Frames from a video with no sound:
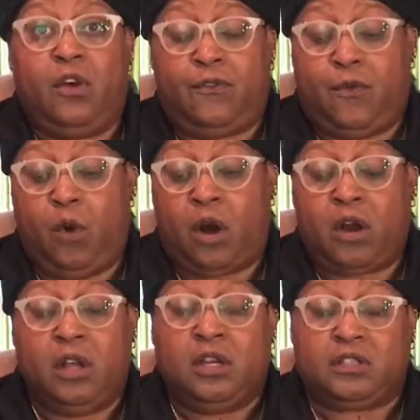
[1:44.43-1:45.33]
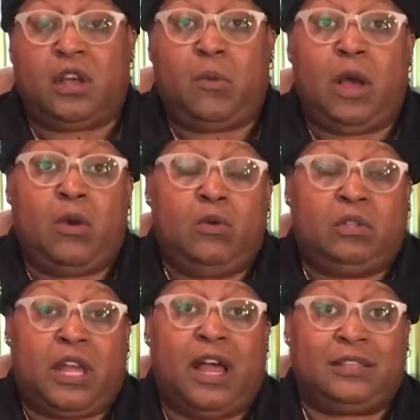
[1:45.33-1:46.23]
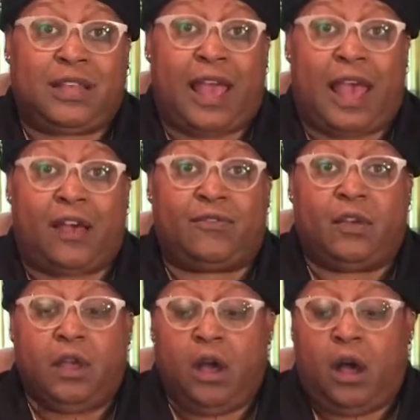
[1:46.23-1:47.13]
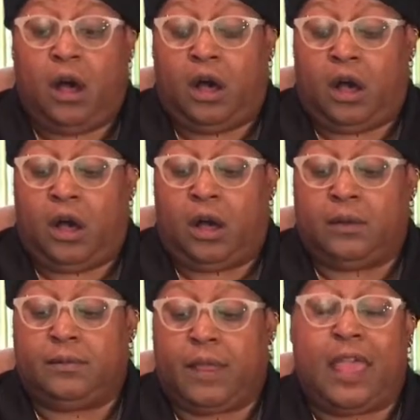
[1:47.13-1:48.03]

for someone who does have uh, uh,